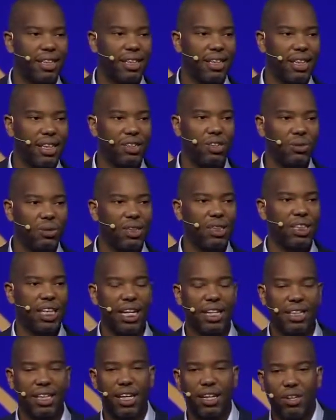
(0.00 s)
that you can
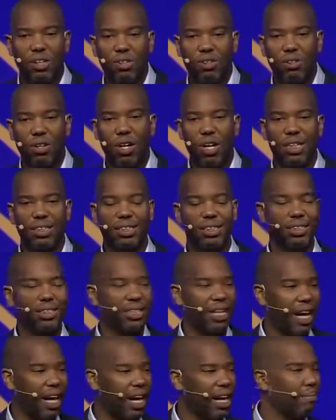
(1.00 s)
take that across
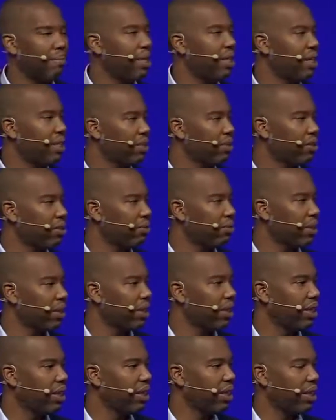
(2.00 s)
time and history
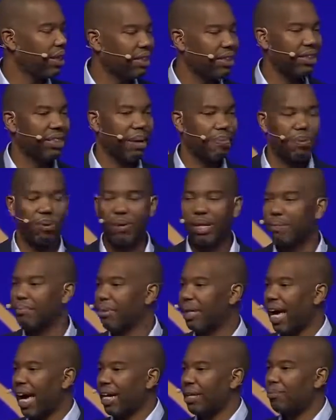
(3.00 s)
can separate
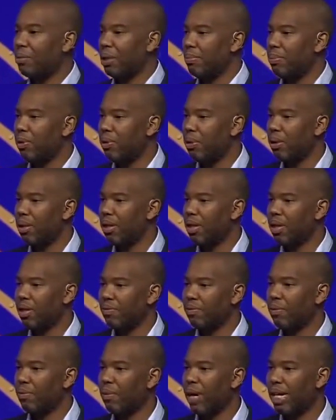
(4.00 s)
black people
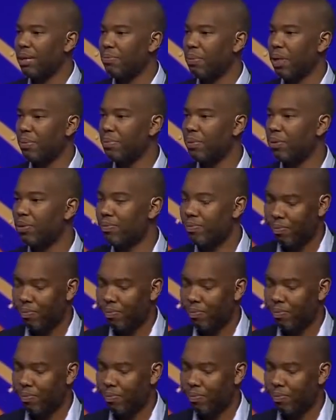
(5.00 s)
from white people.